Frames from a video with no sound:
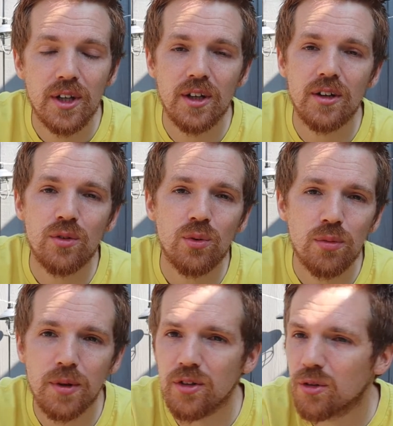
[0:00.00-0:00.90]
then he
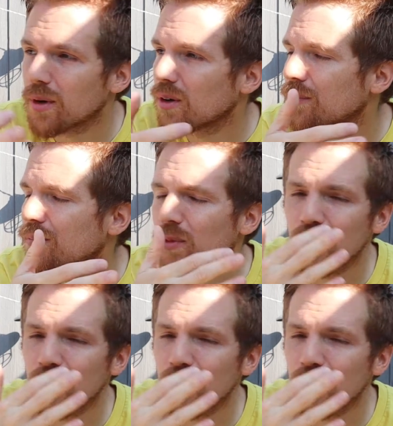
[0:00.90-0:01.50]
talked to Peter about